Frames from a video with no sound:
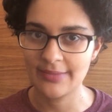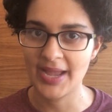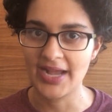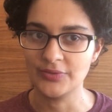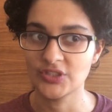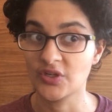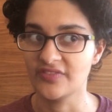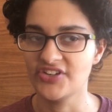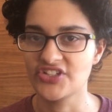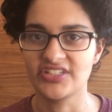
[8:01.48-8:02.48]
about
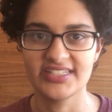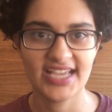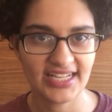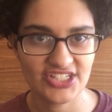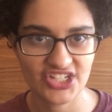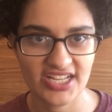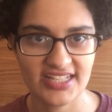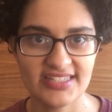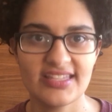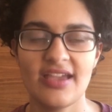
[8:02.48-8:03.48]
artificial
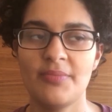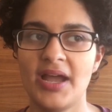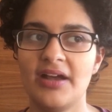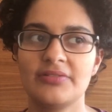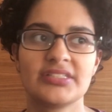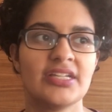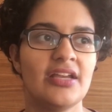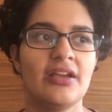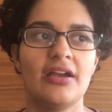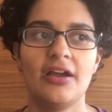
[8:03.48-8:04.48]
intelligence, about
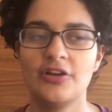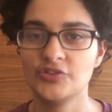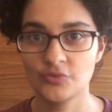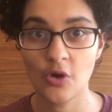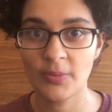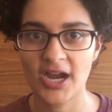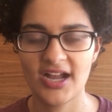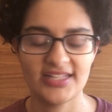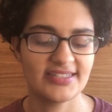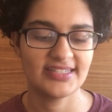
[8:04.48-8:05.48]

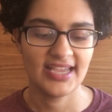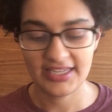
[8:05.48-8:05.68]
robots.